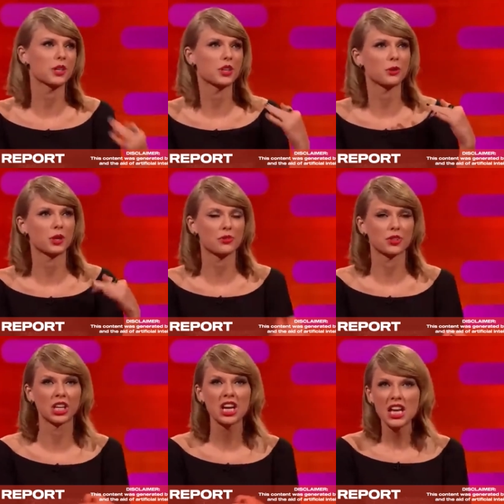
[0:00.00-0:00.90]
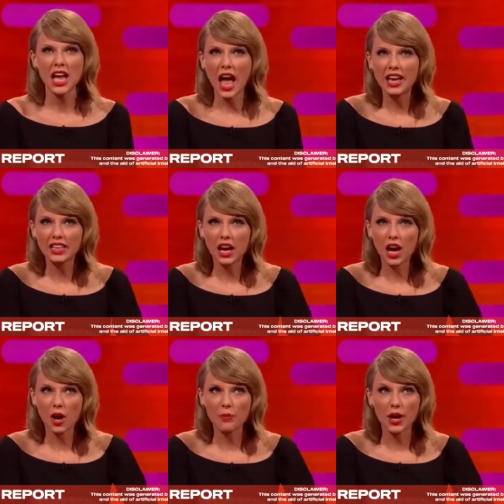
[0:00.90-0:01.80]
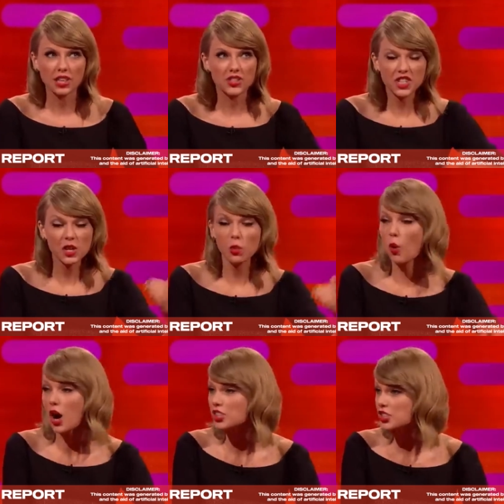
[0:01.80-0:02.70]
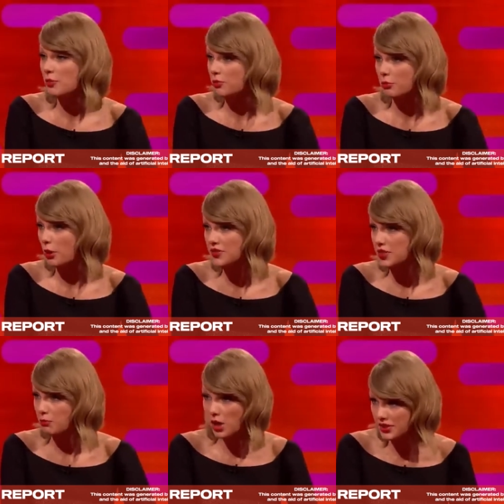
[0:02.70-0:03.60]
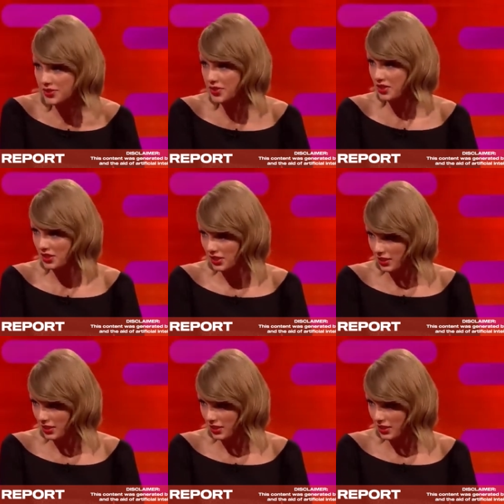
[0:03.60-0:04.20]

Anelia Sutton in the comments. To level